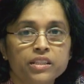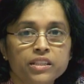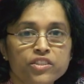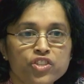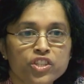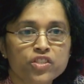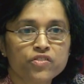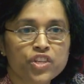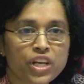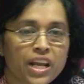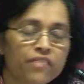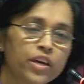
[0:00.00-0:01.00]
teachers
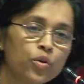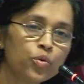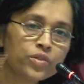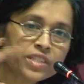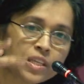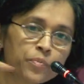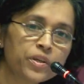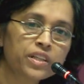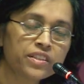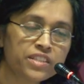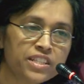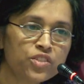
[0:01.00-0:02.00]
shall have their own separate
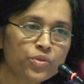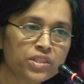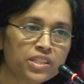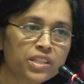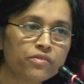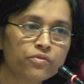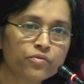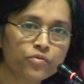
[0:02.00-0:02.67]
constituency